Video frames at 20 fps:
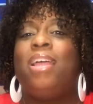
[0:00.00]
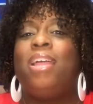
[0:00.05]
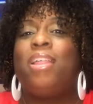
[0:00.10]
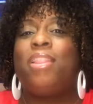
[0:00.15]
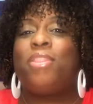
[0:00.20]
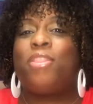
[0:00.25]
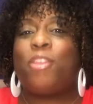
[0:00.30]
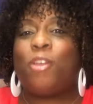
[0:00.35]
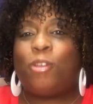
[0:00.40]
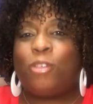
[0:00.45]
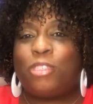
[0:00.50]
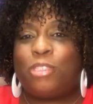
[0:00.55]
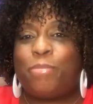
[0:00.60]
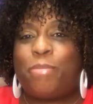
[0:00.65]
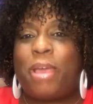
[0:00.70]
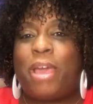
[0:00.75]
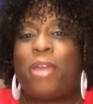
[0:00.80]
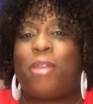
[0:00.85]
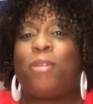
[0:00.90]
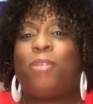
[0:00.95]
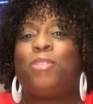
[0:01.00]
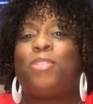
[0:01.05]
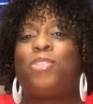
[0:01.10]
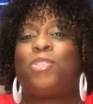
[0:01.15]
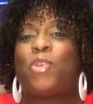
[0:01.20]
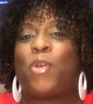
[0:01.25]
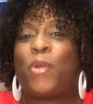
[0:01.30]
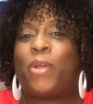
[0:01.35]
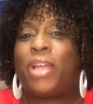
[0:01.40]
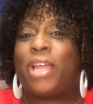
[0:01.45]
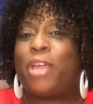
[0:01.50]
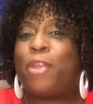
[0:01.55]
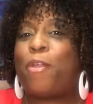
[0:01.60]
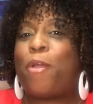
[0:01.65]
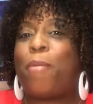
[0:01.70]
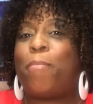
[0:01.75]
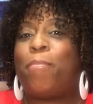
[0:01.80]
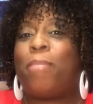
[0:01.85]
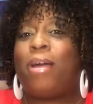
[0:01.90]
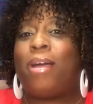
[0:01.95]
Those battles start in
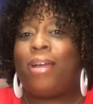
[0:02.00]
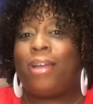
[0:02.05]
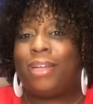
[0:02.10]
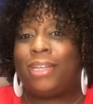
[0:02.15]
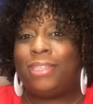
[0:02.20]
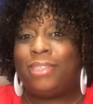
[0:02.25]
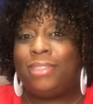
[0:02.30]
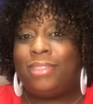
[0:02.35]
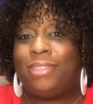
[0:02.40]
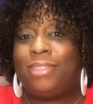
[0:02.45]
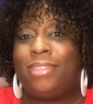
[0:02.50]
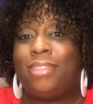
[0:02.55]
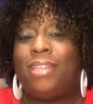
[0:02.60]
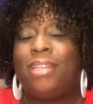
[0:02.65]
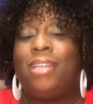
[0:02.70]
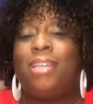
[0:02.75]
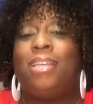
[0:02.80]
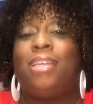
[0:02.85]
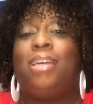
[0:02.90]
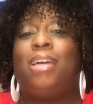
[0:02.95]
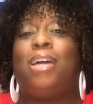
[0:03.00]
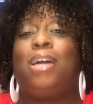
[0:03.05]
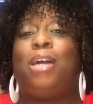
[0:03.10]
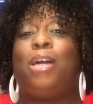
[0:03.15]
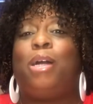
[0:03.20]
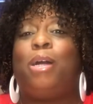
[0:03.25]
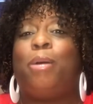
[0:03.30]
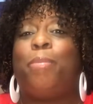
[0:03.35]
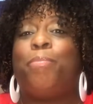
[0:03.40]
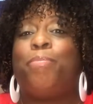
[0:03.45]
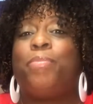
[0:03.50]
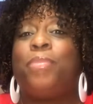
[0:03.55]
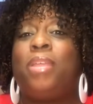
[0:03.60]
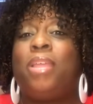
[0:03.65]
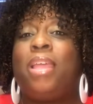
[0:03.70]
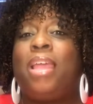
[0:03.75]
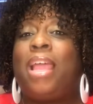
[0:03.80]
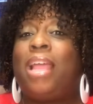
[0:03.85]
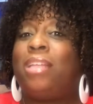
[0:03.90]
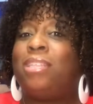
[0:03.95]
our mind. And
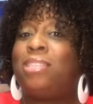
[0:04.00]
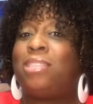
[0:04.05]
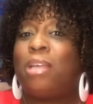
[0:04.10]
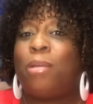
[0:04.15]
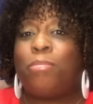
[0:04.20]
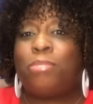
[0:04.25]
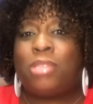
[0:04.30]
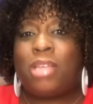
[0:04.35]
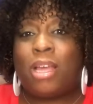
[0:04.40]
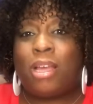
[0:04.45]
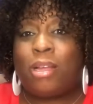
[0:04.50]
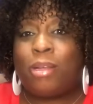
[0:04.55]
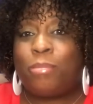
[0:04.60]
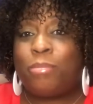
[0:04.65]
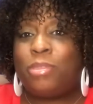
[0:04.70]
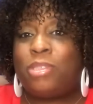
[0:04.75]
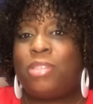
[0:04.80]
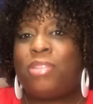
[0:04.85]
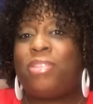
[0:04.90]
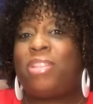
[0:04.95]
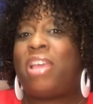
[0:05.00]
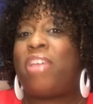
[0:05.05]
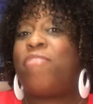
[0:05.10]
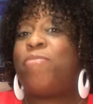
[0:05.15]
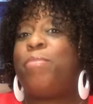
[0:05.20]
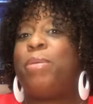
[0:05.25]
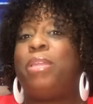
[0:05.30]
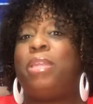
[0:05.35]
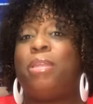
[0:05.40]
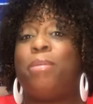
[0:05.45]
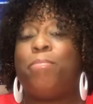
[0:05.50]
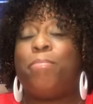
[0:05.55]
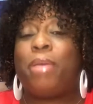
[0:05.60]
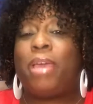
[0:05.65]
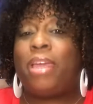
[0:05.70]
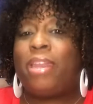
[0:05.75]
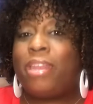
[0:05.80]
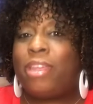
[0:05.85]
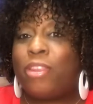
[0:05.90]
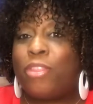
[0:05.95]
sometimes they've been
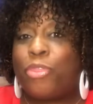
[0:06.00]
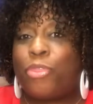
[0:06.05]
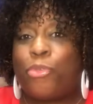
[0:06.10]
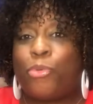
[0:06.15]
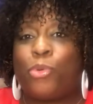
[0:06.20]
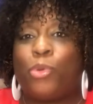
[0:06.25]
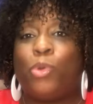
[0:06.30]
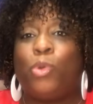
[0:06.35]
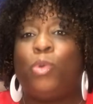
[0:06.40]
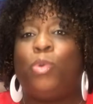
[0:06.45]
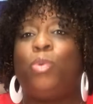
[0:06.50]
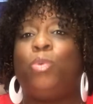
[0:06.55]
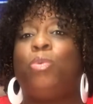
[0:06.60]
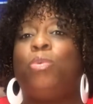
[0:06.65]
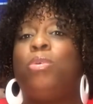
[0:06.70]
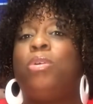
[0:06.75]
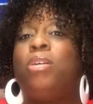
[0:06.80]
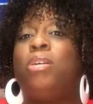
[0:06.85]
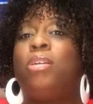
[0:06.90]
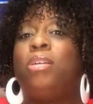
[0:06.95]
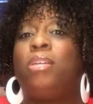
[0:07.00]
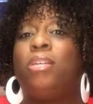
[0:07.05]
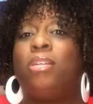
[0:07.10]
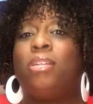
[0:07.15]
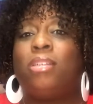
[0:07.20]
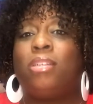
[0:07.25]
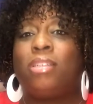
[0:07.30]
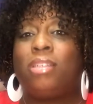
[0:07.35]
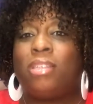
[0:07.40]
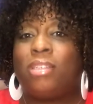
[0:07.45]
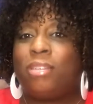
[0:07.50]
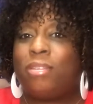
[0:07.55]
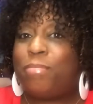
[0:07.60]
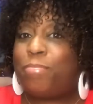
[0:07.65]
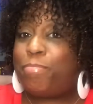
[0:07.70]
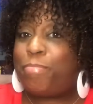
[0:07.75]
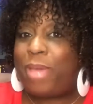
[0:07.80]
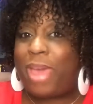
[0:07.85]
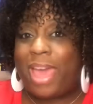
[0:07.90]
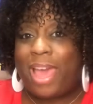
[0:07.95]
embedded through
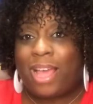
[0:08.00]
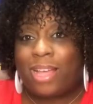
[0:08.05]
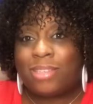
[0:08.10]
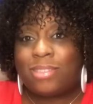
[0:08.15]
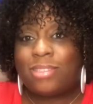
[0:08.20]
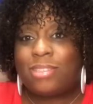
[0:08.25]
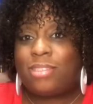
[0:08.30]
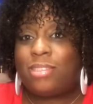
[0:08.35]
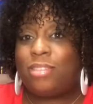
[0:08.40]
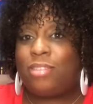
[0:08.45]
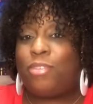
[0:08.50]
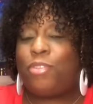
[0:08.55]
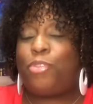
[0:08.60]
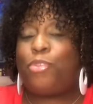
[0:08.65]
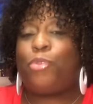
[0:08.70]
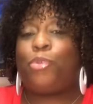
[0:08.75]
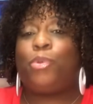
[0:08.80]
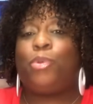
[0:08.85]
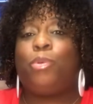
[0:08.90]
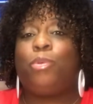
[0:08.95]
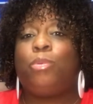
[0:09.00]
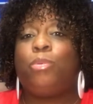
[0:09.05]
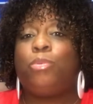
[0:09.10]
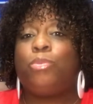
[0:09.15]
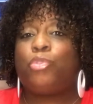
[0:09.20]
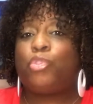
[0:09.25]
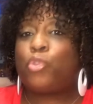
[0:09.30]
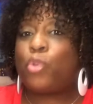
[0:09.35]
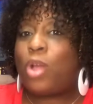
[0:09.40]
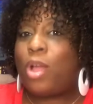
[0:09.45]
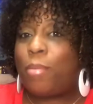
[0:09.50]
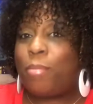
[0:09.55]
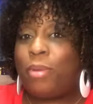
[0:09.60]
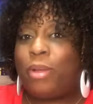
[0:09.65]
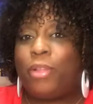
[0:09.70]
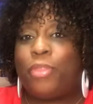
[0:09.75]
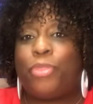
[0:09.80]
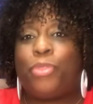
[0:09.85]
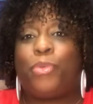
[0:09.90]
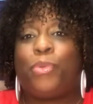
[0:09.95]
past, through
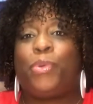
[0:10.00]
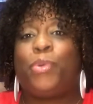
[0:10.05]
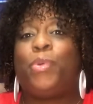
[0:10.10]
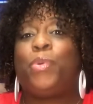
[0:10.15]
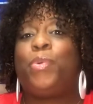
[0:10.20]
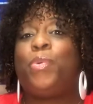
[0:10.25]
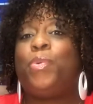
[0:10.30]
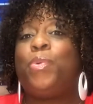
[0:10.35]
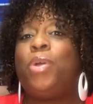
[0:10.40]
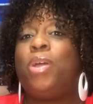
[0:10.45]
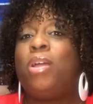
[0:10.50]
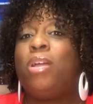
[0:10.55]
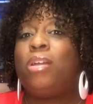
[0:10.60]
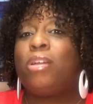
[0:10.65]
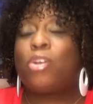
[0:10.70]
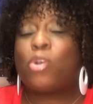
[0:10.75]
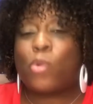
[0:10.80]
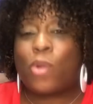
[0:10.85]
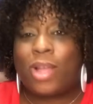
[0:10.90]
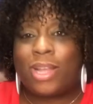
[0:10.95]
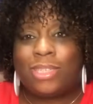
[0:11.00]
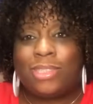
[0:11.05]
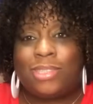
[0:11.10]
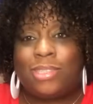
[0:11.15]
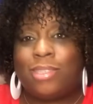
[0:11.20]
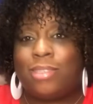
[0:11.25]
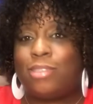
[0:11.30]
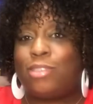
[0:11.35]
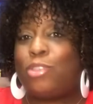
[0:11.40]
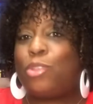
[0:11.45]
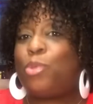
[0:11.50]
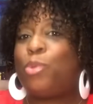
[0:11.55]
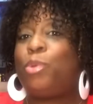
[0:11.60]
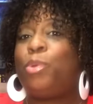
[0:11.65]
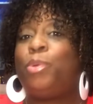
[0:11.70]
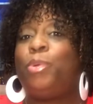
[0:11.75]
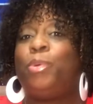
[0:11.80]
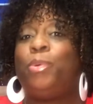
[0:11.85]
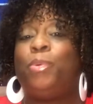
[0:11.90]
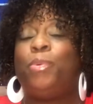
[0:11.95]
trauma, through crisis,
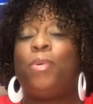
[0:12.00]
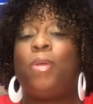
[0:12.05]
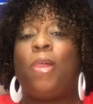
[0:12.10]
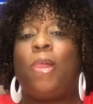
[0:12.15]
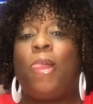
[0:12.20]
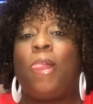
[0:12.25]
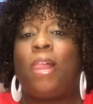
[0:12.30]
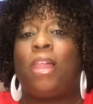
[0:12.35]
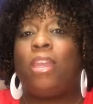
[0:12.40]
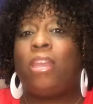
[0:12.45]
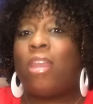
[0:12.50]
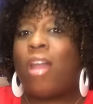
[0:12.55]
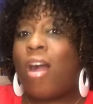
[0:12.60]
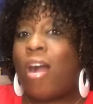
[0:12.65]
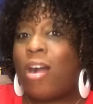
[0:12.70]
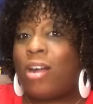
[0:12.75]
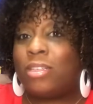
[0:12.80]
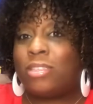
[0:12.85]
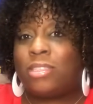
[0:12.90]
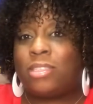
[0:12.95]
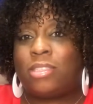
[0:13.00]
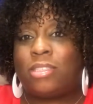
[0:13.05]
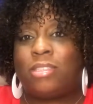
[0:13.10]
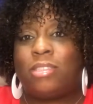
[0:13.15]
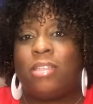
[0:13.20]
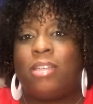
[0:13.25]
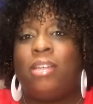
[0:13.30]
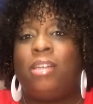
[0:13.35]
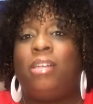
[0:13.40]
through loss.